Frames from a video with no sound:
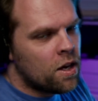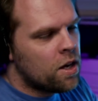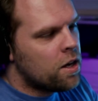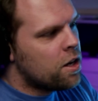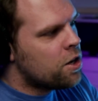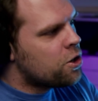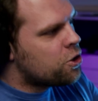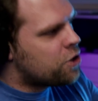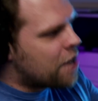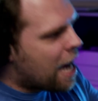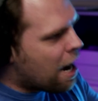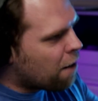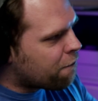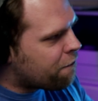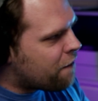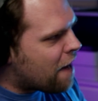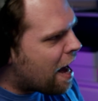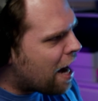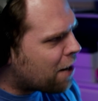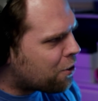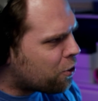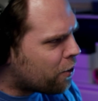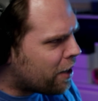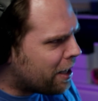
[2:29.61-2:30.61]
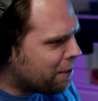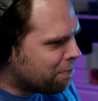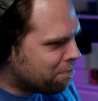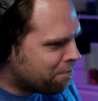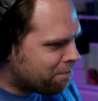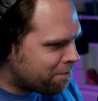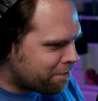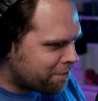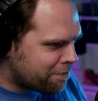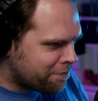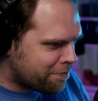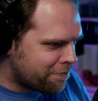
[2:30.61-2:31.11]
Shout Factory!
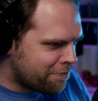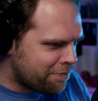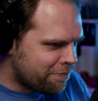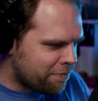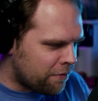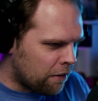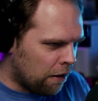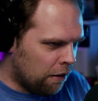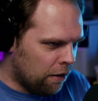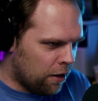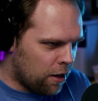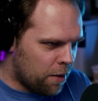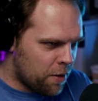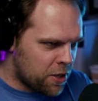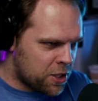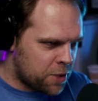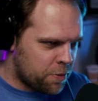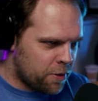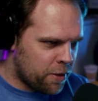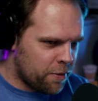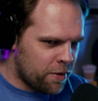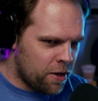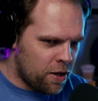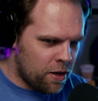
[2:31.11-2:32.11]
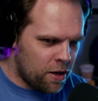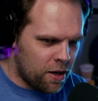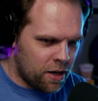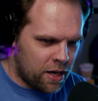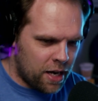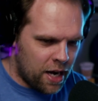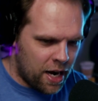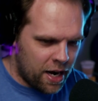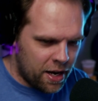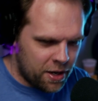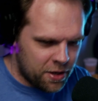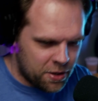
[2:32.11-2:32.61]
I
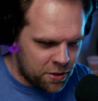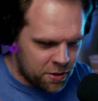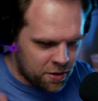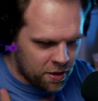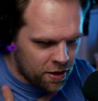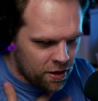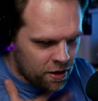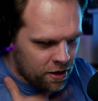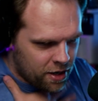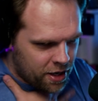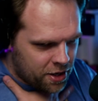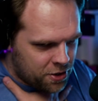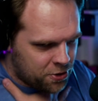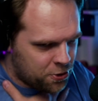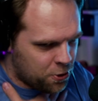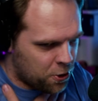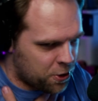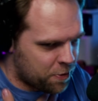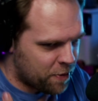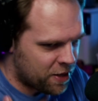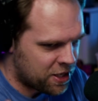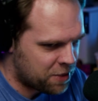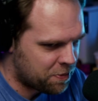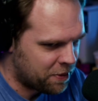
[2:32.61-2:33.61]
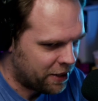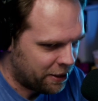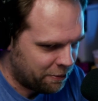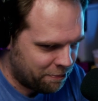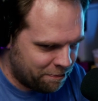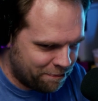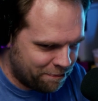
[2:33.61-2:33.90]
just choked my spit.